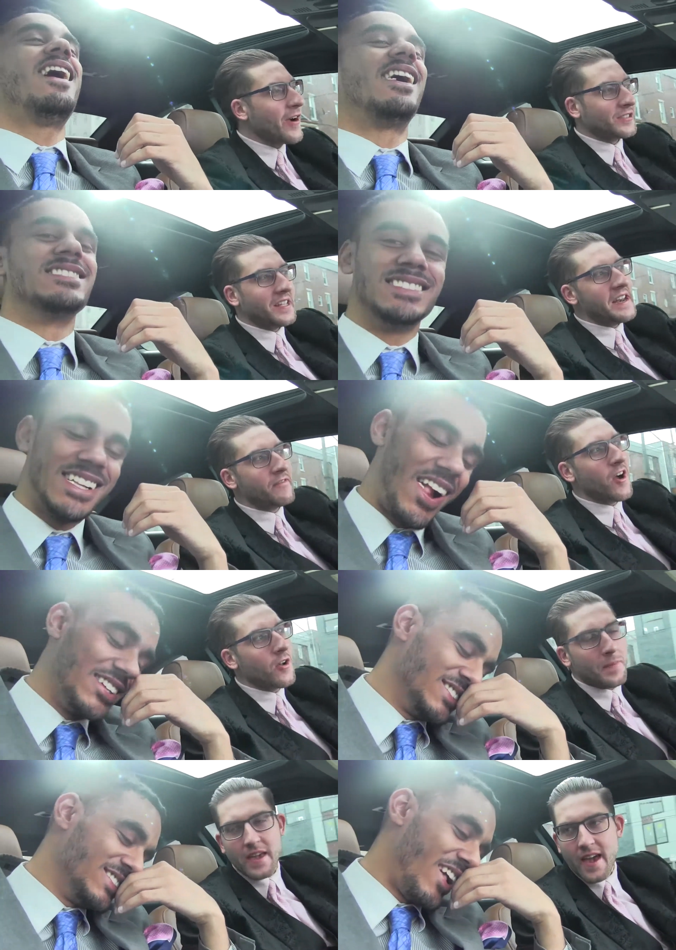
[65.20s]
Speaker 1: years. He didn't even go
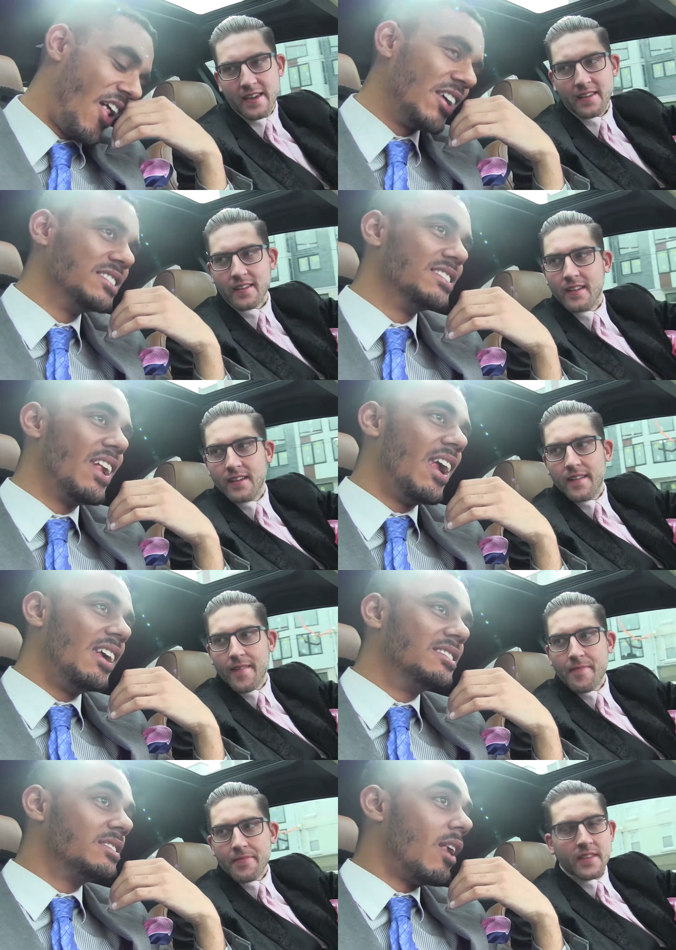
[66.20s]
to PA. He
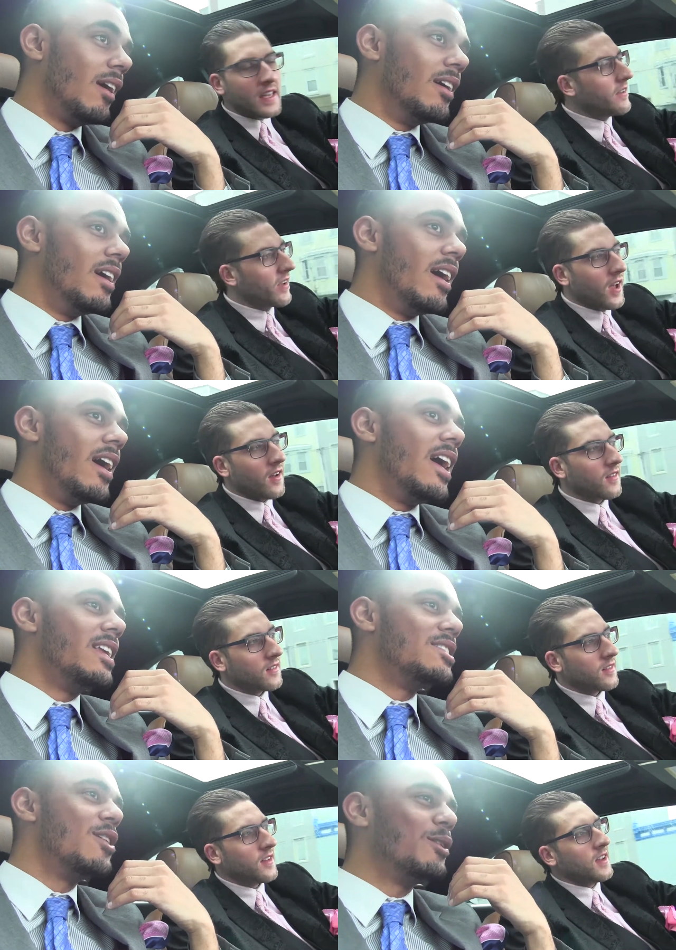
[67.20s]
didn't even go. He
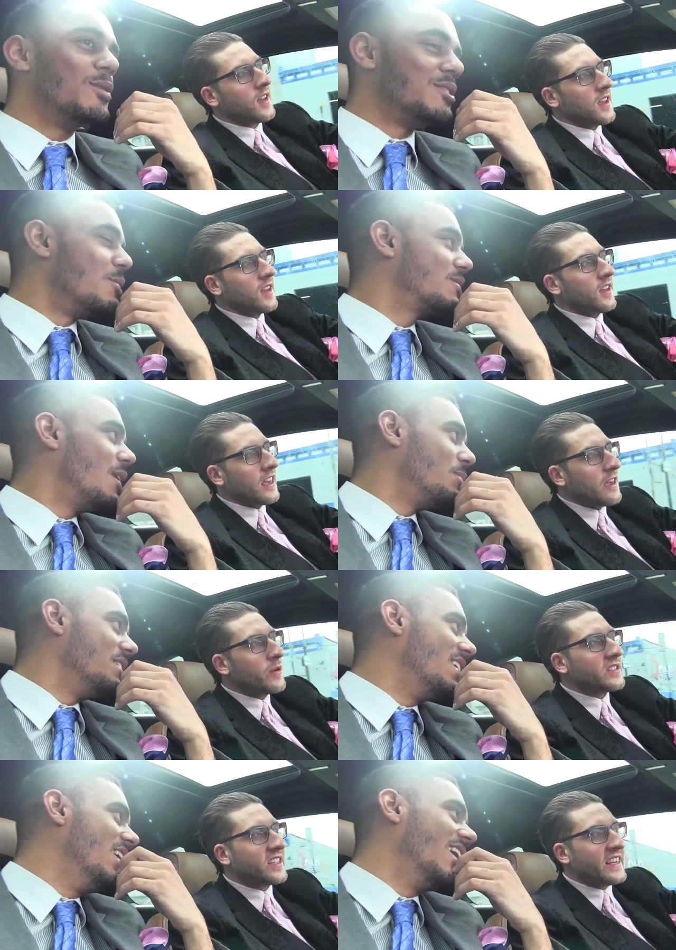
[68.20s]
didn't go to his own company. He
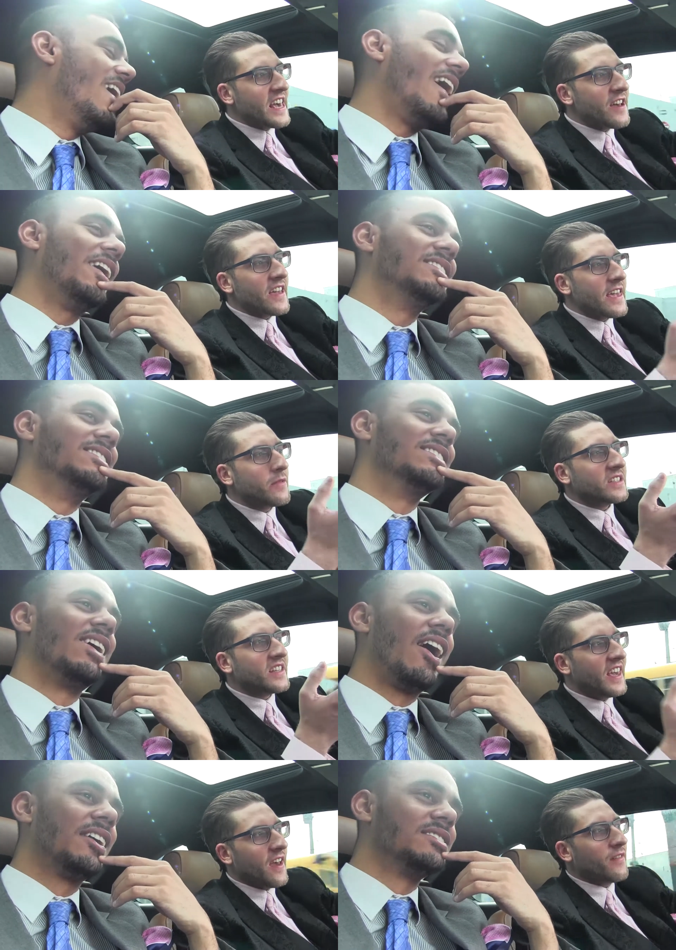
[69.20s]
was get, he was
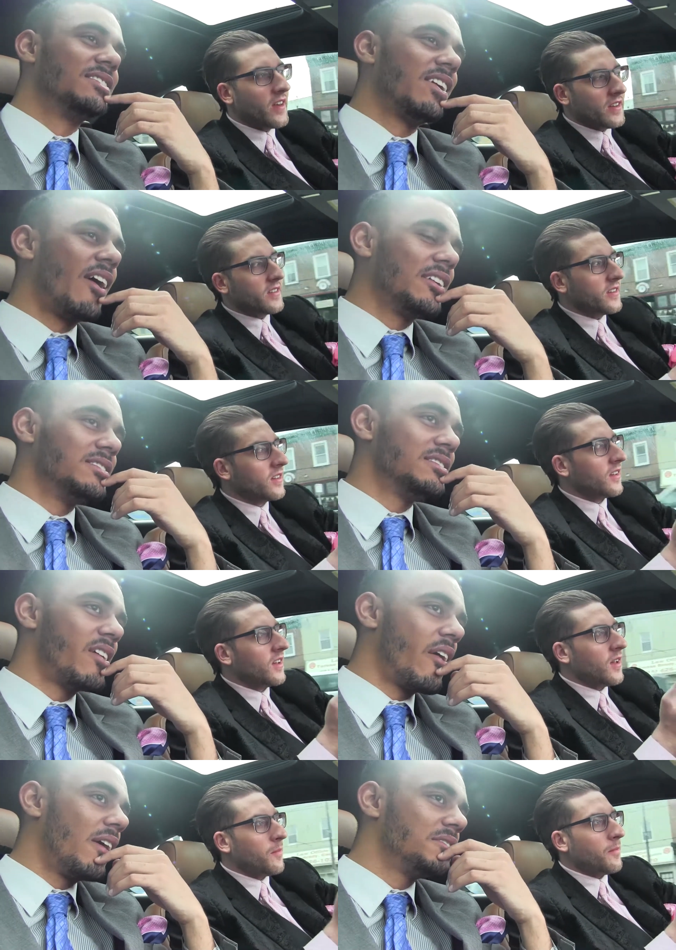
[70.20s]
given
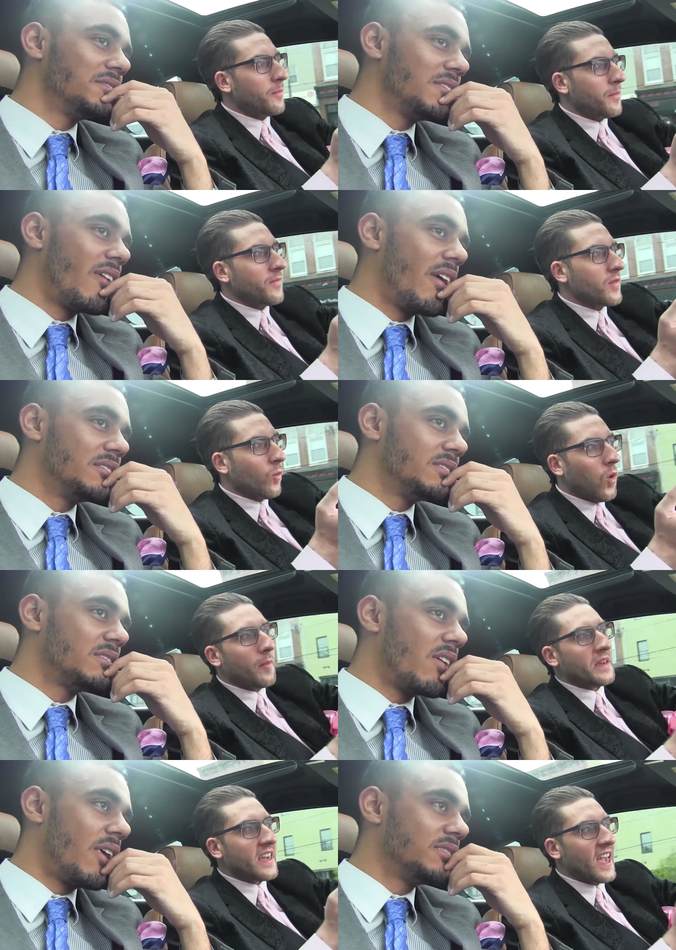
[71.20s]
what
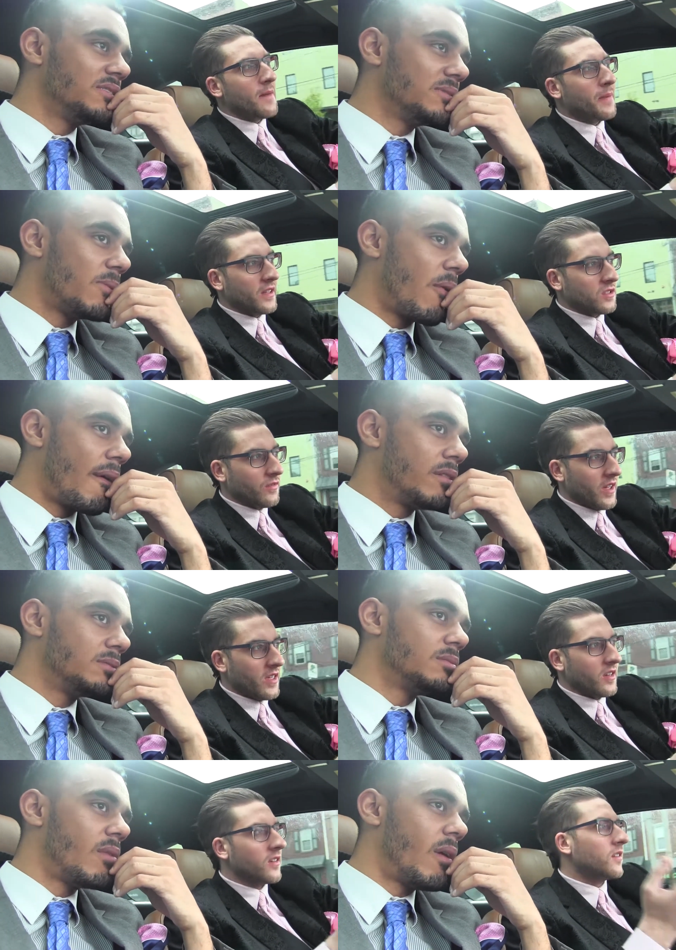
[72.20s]
became
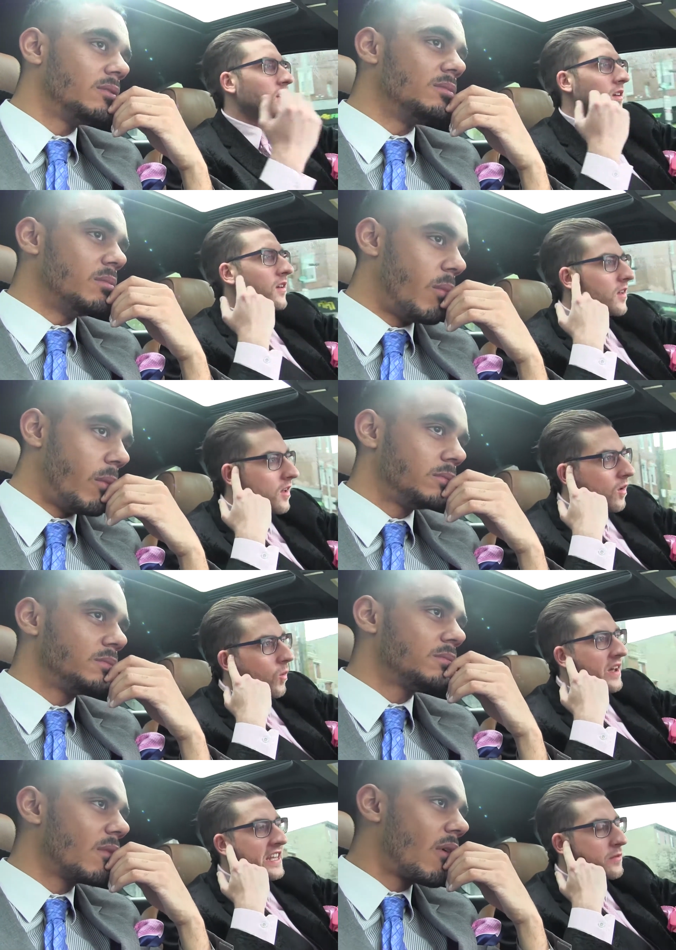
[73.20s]
Pennsylvania mm.
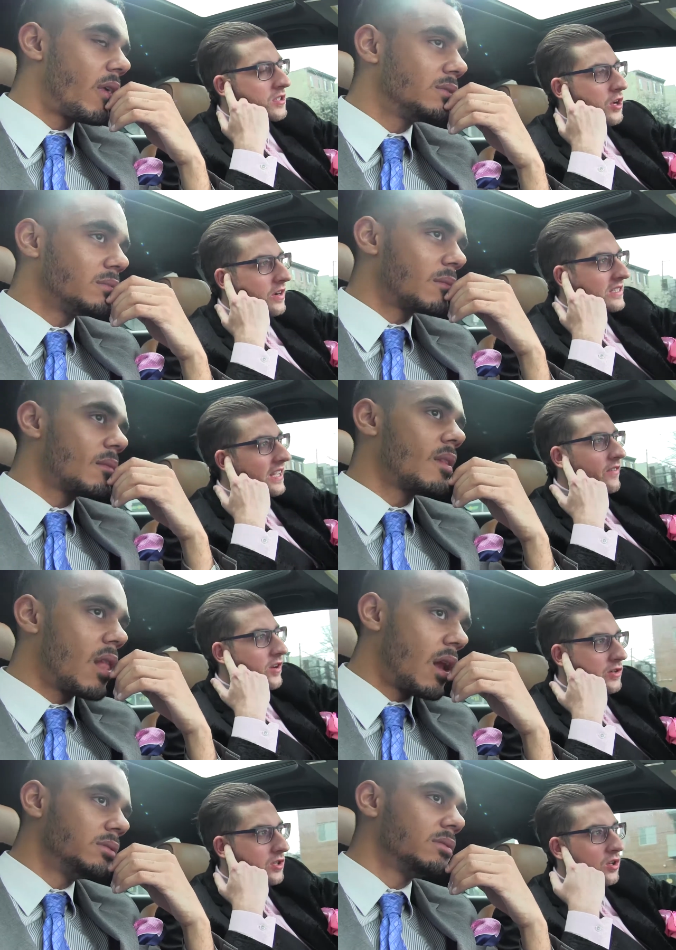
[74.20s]
when he was 37
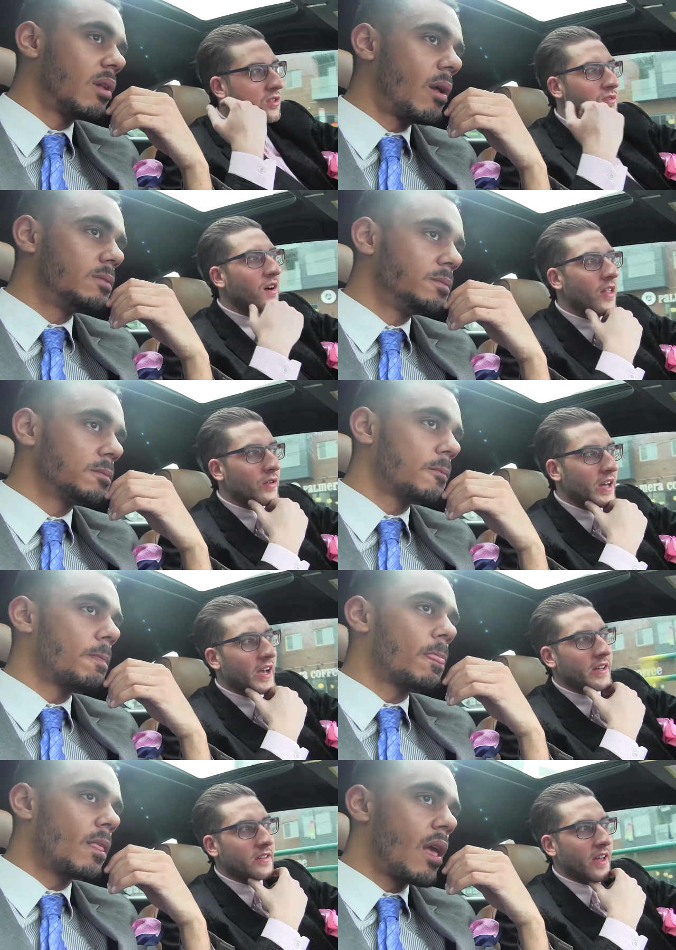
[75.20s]
years old. His father
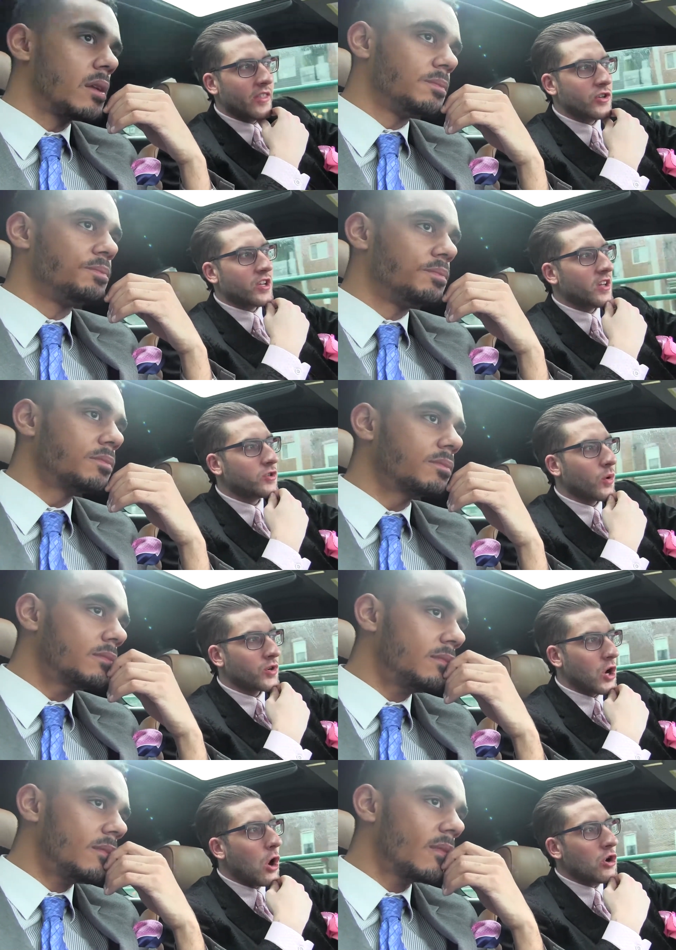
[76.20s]
died, and then King
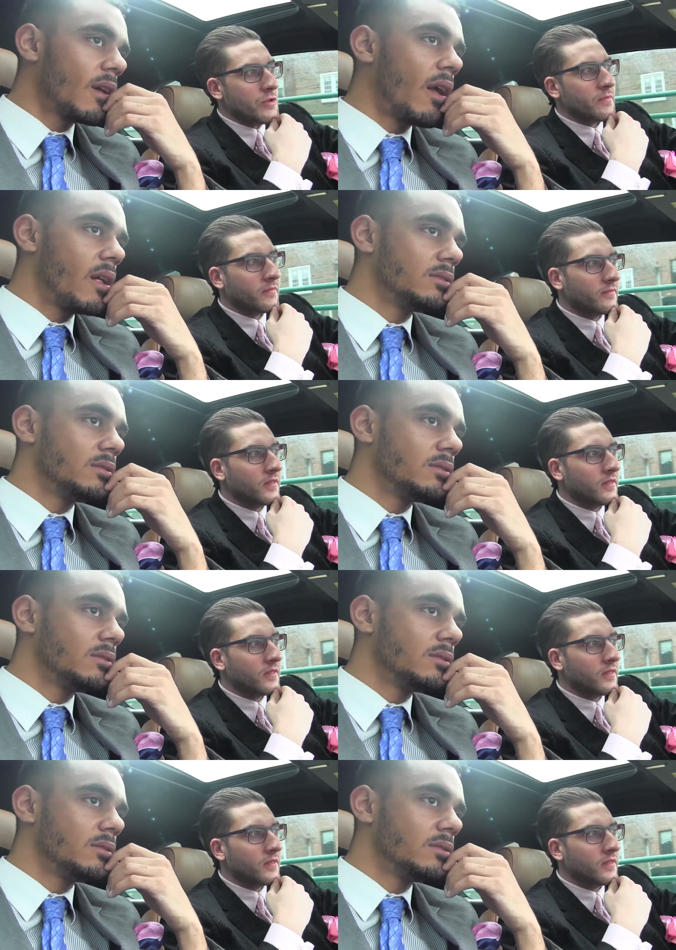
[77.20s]
George owed him.